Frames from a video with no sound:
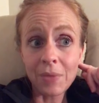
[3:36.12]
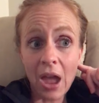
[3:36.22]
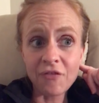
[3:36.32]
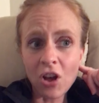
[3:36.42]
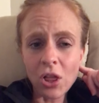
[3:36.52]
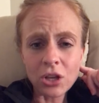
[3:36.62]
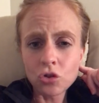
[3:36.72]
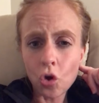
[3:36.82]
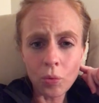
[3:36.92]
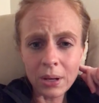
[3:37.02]
I felt like
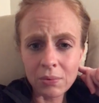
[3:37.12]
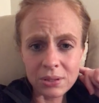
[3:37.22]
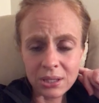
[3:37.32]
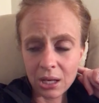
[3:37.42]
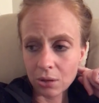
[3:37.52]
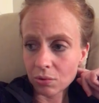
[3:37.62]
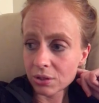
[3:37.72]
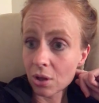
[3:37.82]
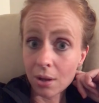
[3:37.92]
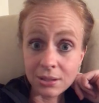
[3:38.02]
nobody was getting
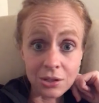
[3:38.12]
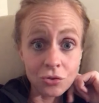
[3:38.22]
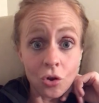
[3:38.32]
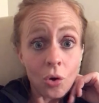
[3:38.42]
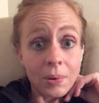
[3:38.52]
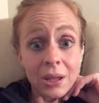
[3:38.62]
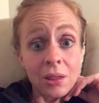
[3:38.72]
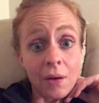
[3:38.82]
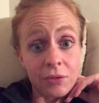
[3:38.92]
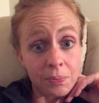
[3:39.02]
results and nobody
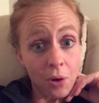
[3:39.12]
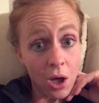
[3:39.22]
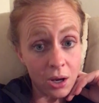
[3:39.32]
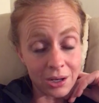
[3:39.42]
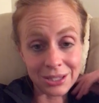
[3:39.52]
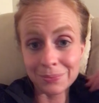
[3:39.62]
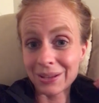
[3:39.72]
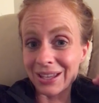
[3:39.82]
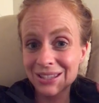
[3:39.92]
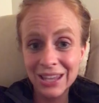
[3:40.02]
loved the products
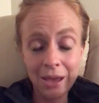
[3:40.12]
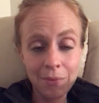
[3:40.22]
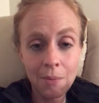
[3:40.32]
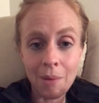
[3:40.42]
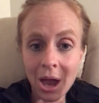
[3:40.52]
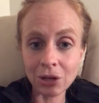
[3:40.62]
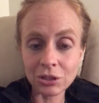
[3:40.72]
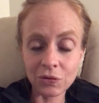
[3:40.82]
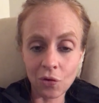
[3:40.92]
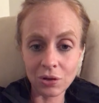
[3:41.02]
because, again, my mind
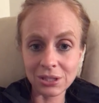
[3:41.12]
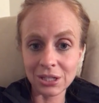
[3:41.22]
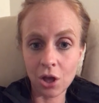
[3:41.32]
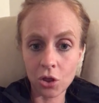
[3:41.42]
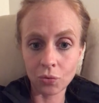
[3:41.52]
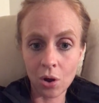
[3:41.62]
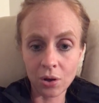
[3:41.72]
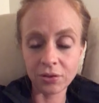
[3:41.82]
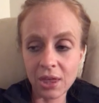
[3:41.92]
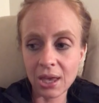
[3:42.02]
was focusing on the
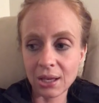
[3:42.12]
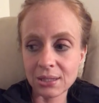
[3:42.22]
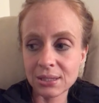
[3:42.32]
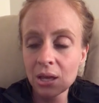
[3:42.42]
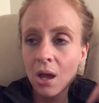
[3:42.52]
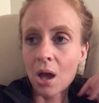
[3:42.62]
wrong things.